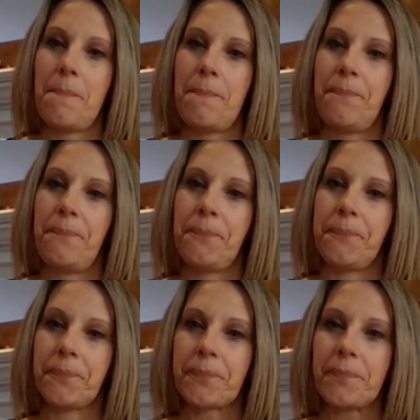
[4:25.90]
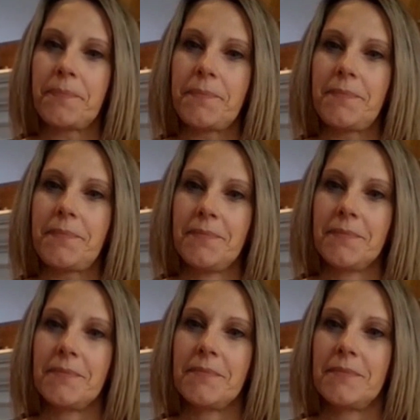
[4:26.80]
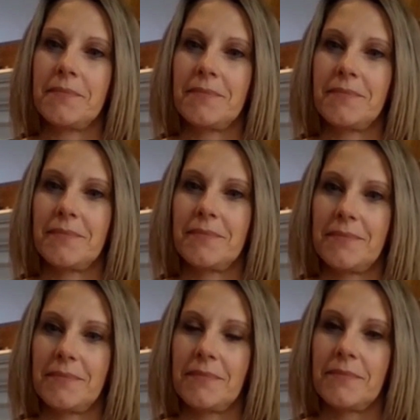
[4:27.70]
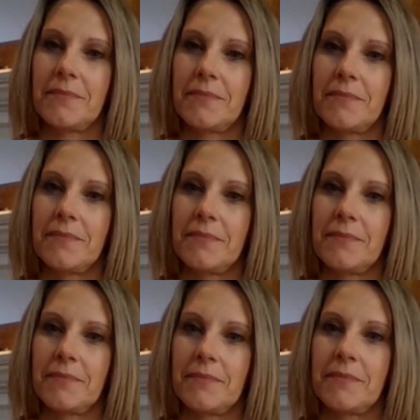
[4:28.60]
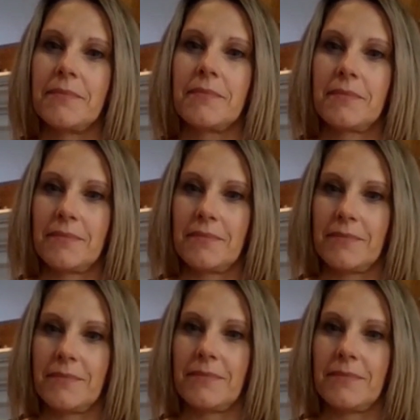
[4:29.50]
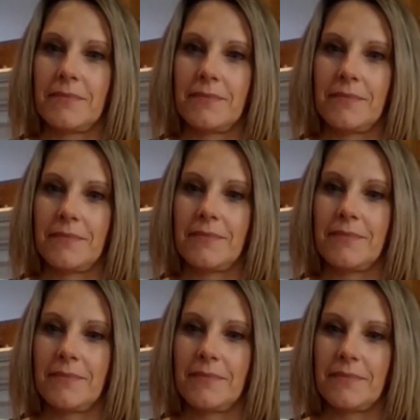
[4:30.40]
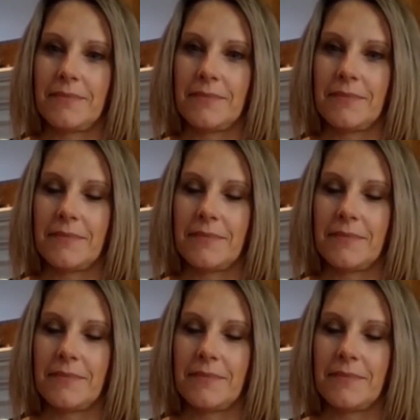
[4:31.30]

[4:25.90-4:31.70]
(silent)